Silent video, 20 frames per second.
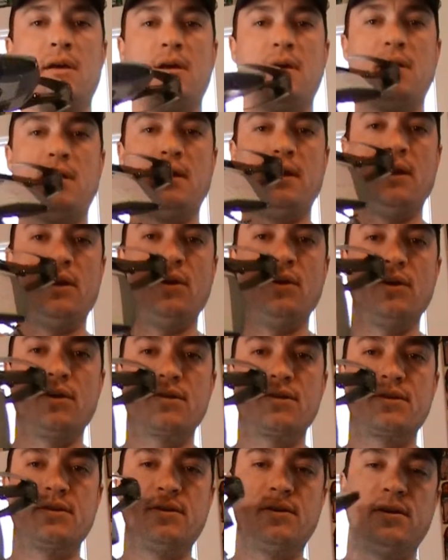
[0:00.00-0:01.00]
it
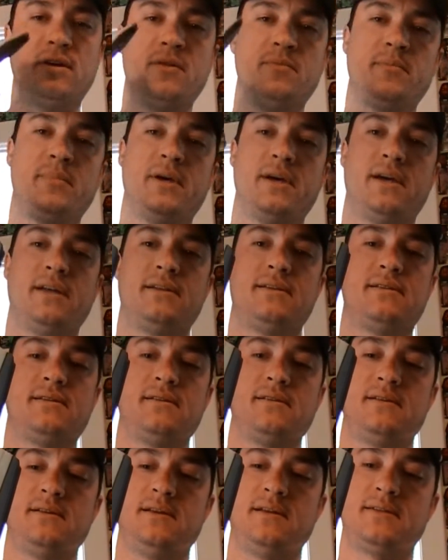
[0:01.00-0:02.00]
looks good but
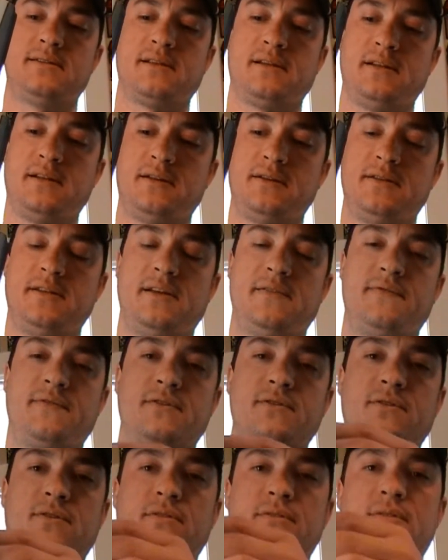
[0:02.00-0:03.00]
it's a little
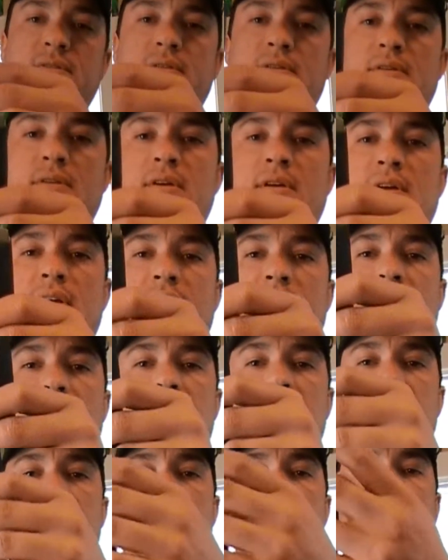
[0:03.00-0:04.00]
difficult,
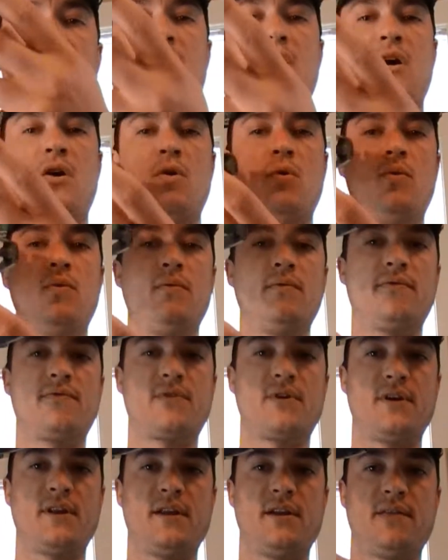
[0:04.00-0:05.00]
is the whole
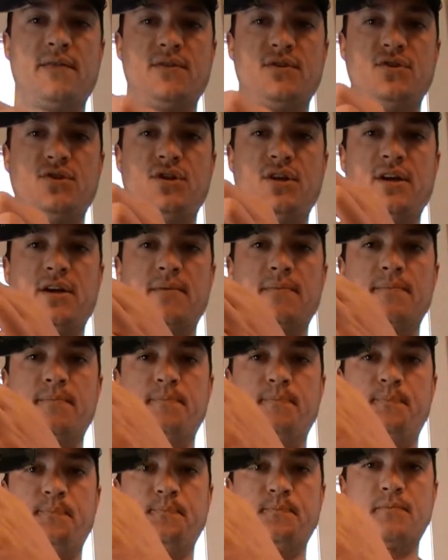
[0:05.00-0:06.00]
front end of the ship
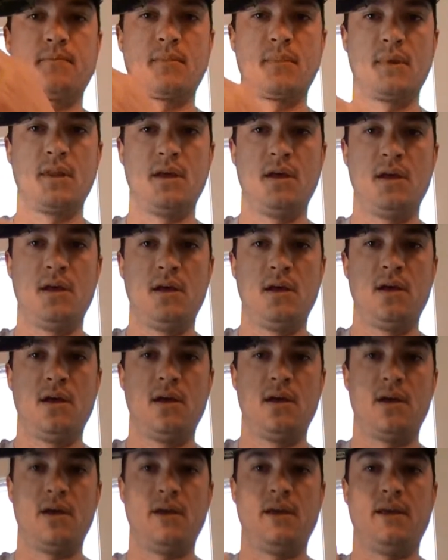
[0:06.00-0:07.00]

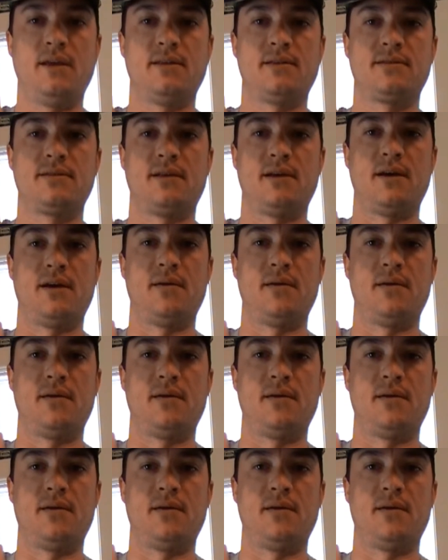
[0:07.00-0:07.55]
is